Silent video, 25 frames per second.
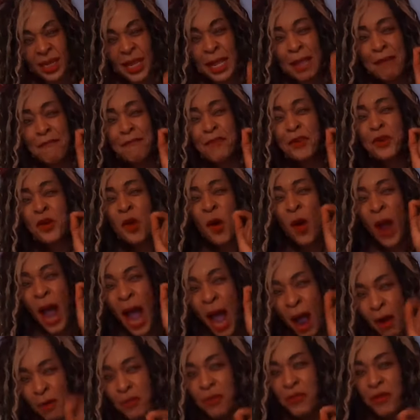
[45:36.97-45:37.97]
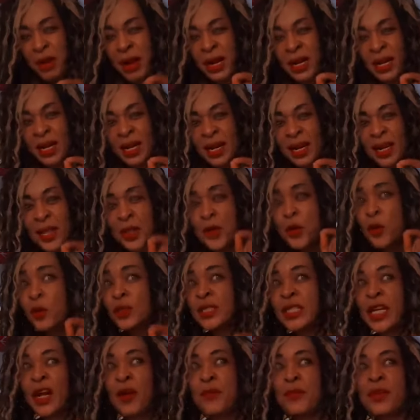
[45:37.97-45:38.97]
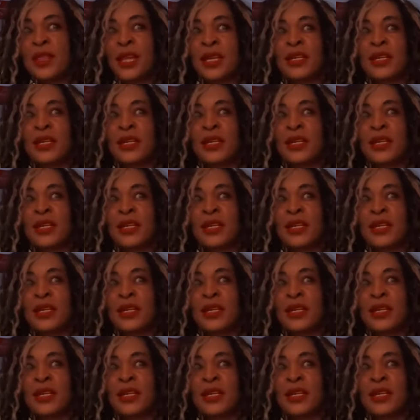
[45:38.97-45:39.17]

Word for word: if you know Alfred, you will tell me